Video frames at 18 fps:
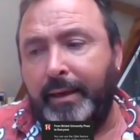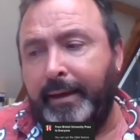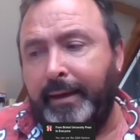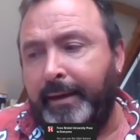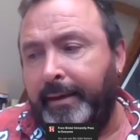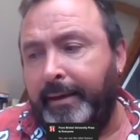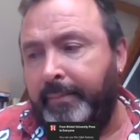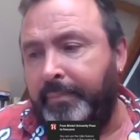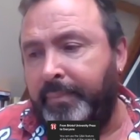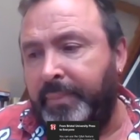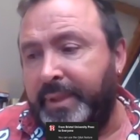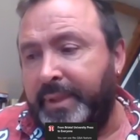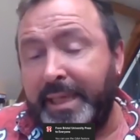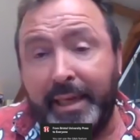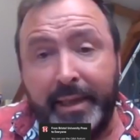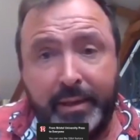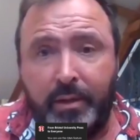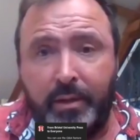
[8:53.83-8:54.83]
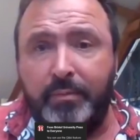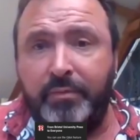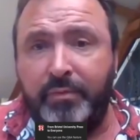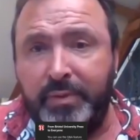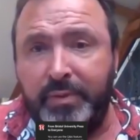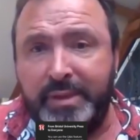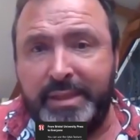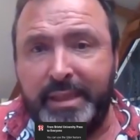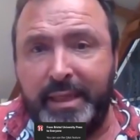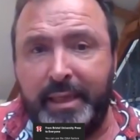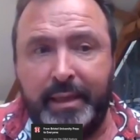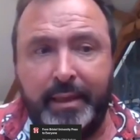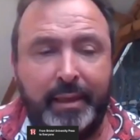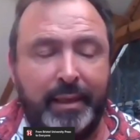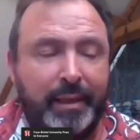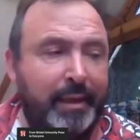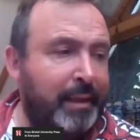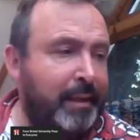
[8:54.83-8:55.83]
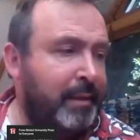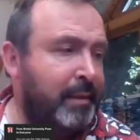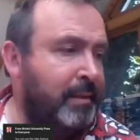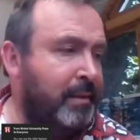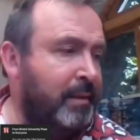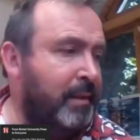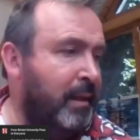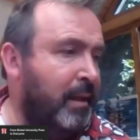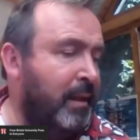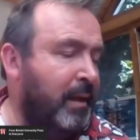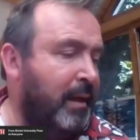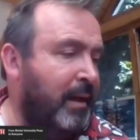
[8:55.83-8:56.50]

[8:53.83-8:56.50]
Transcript: teleconferencing, in